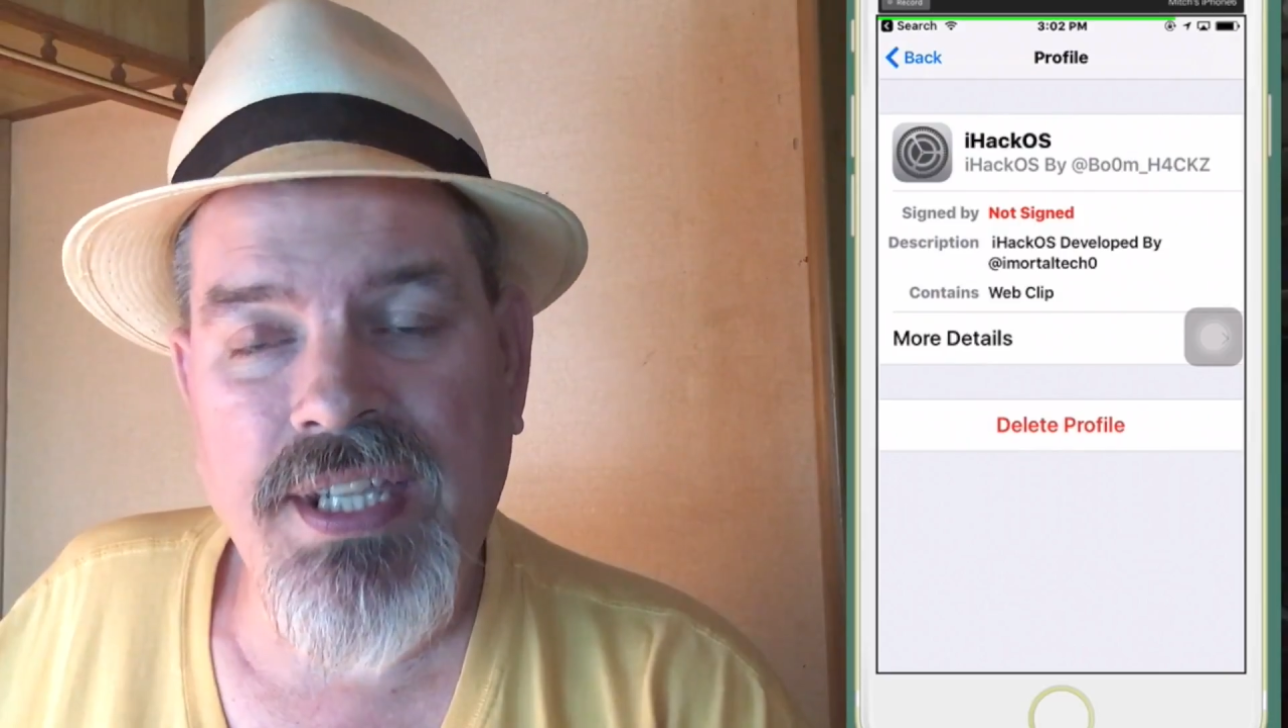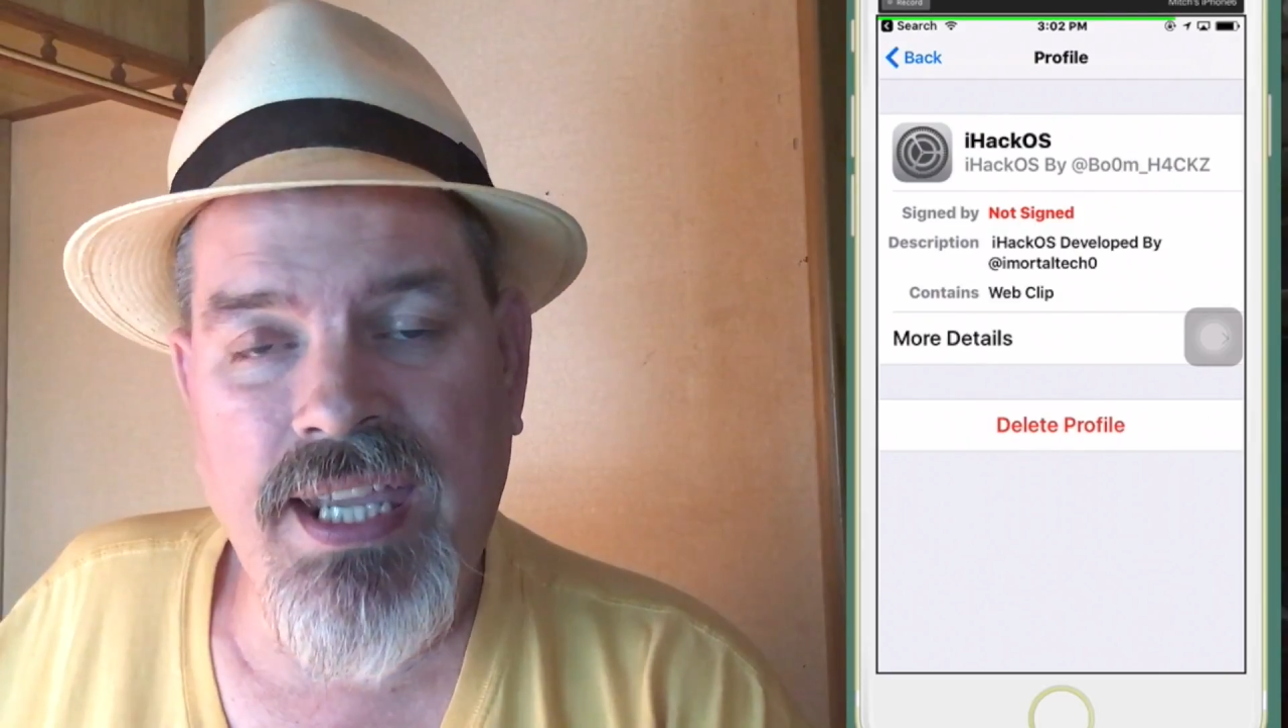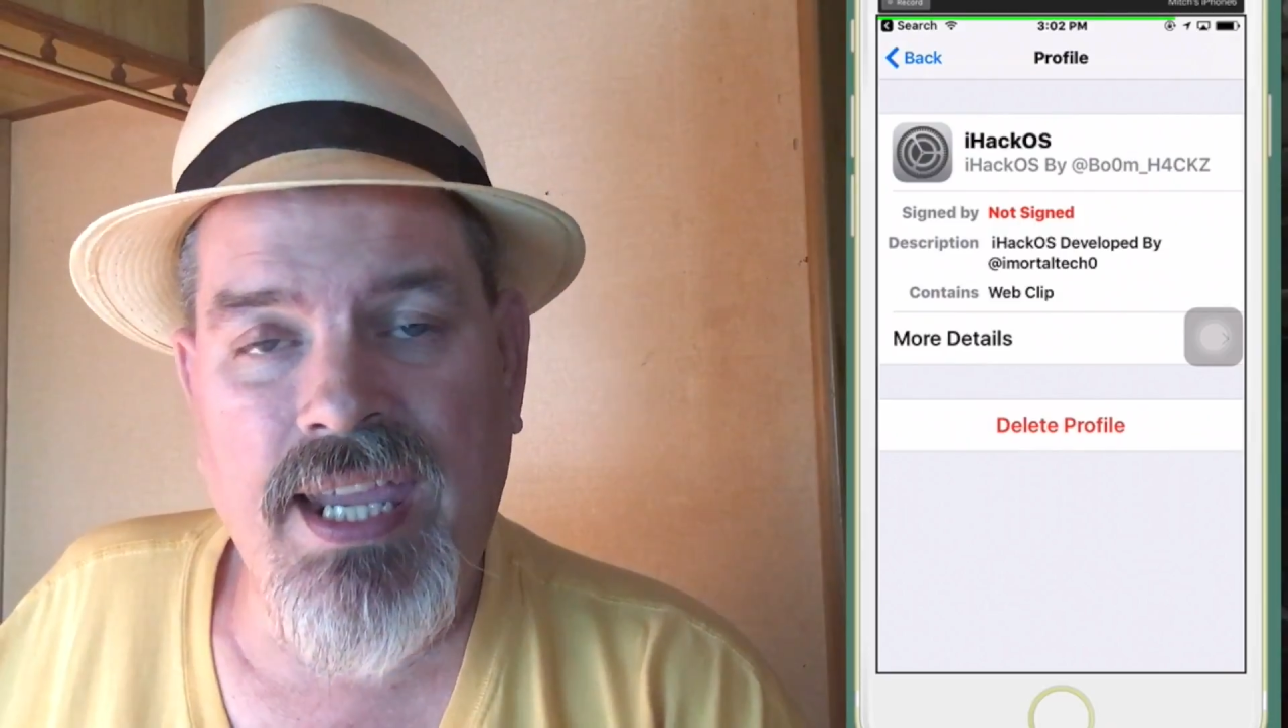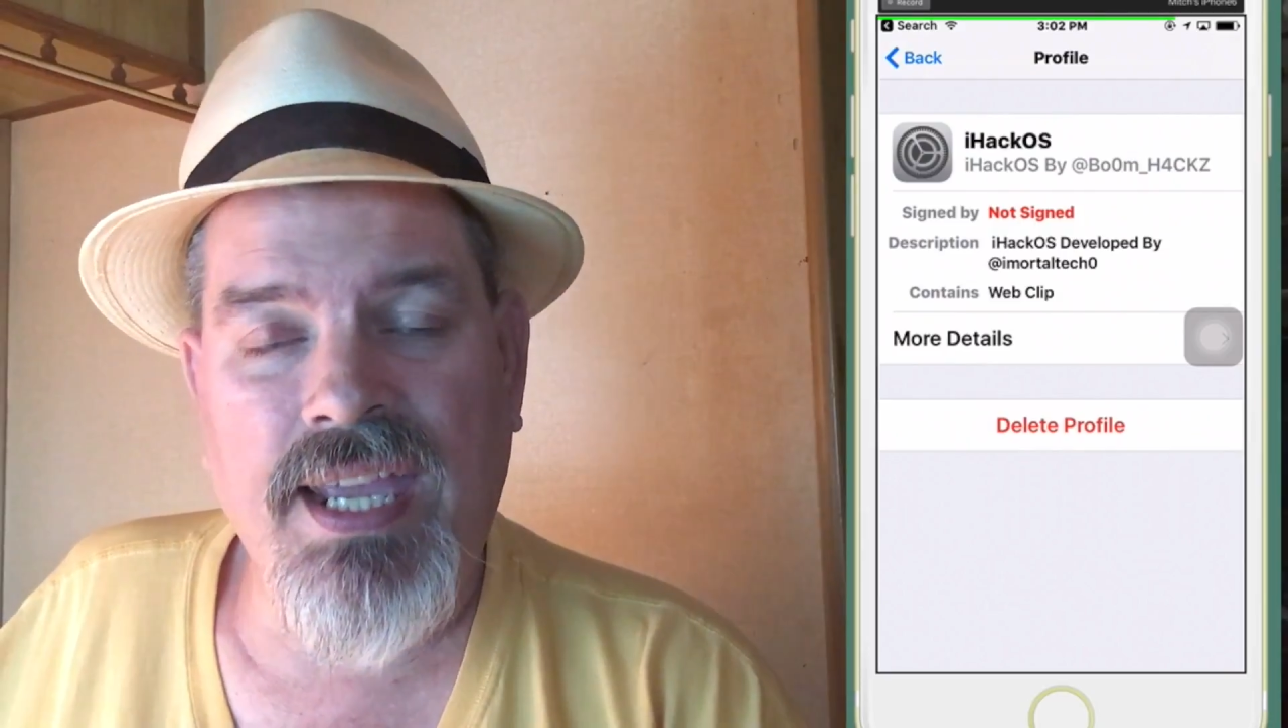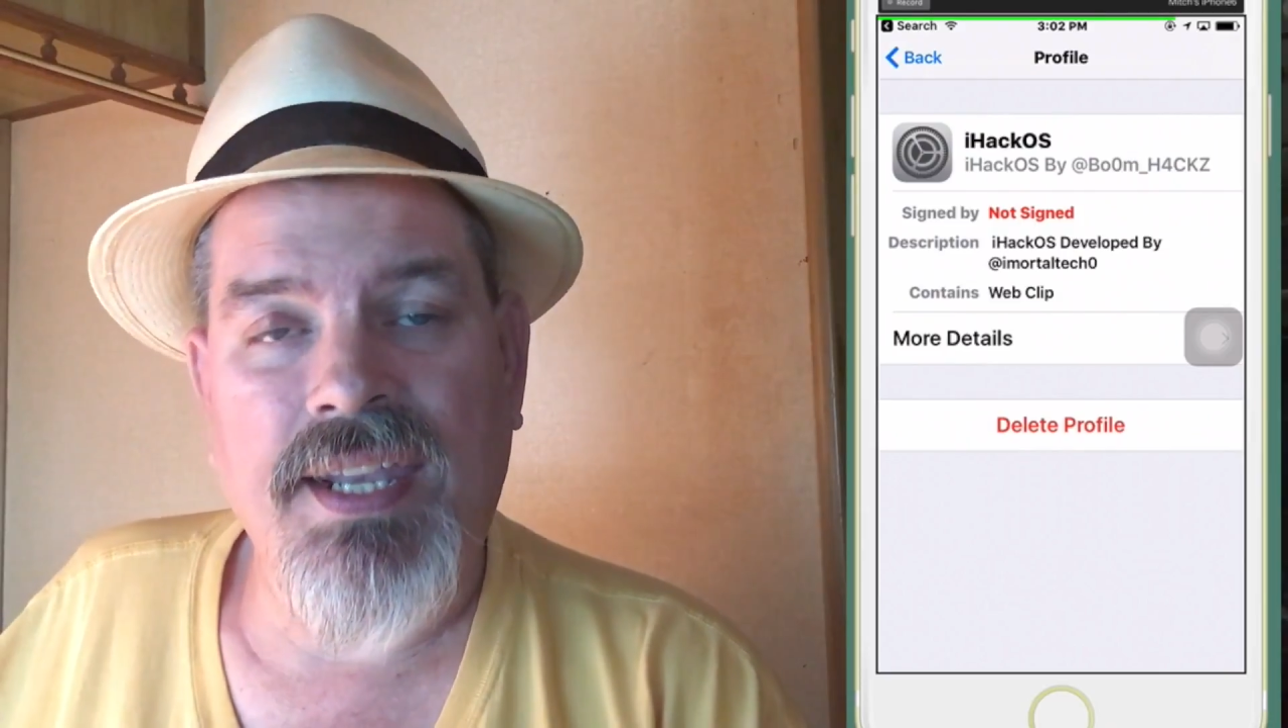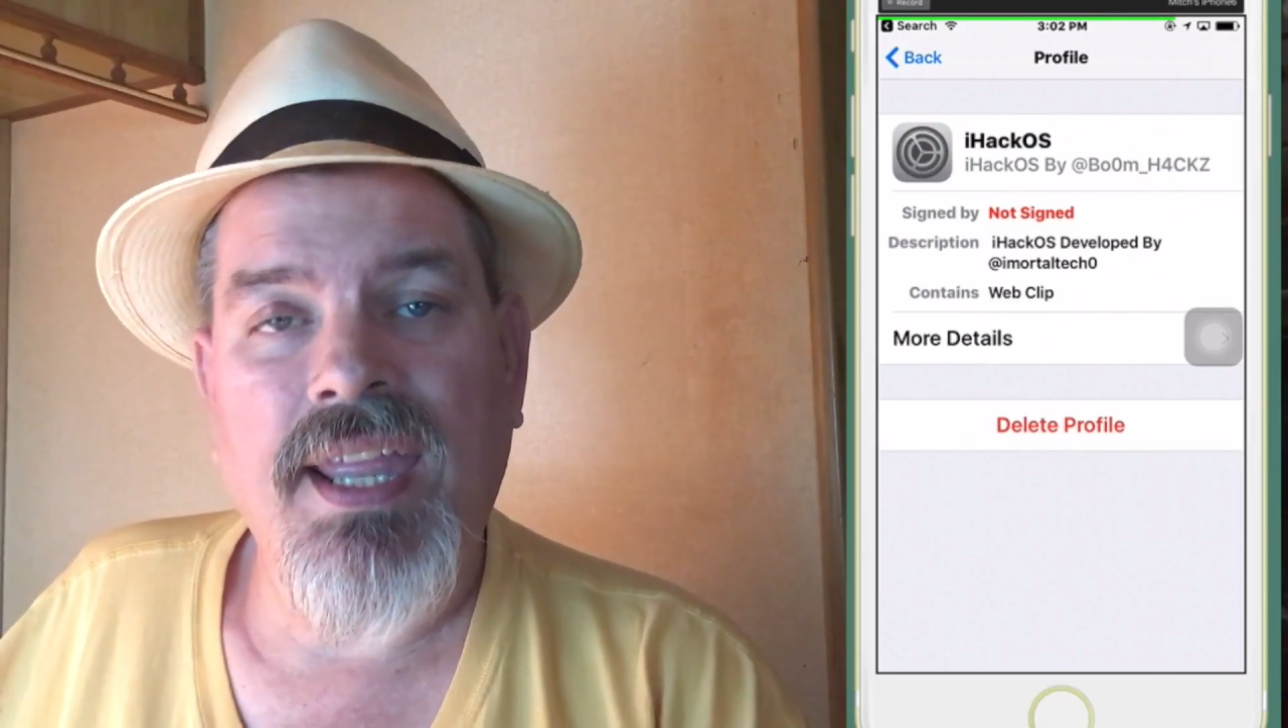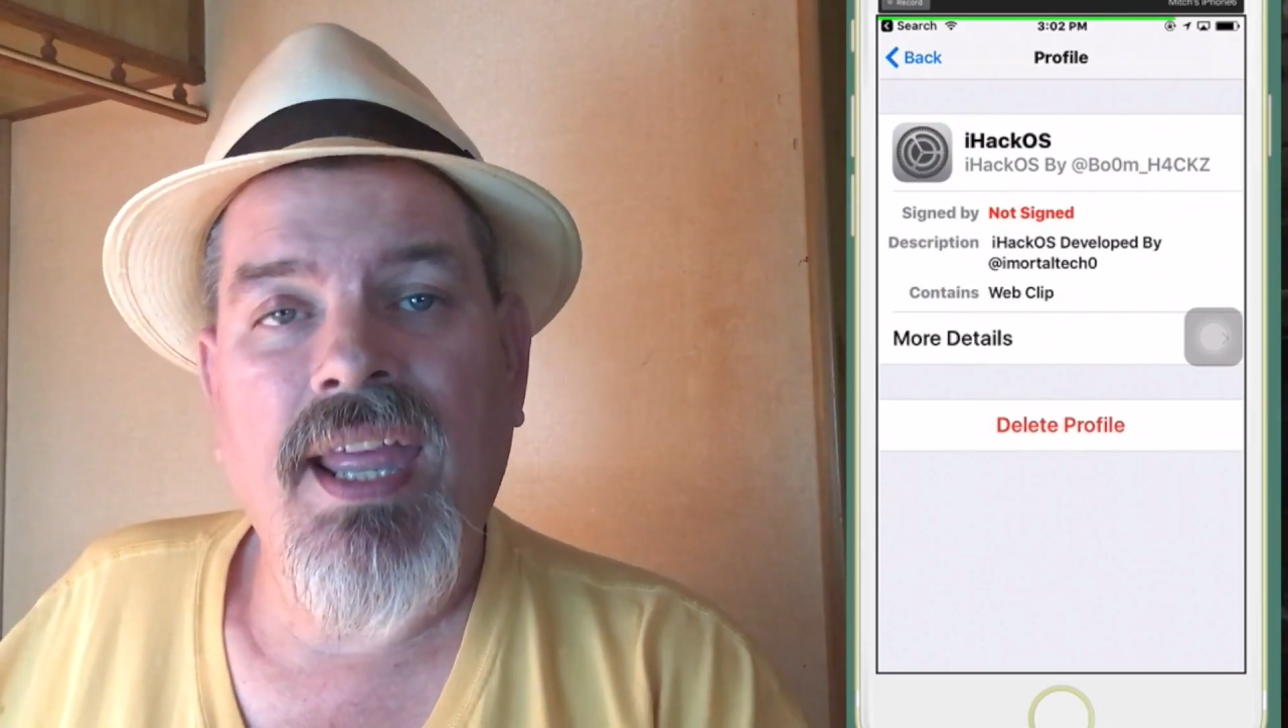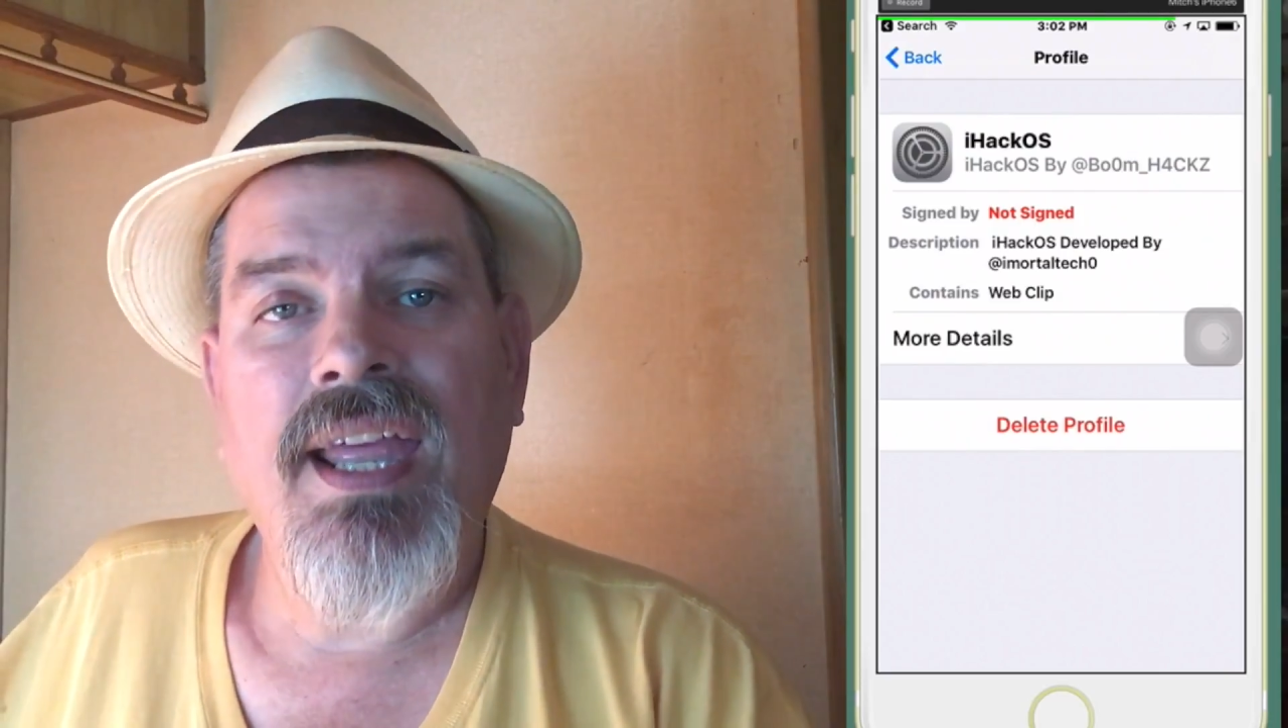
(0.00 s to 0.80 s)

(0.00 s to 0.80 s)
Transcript: again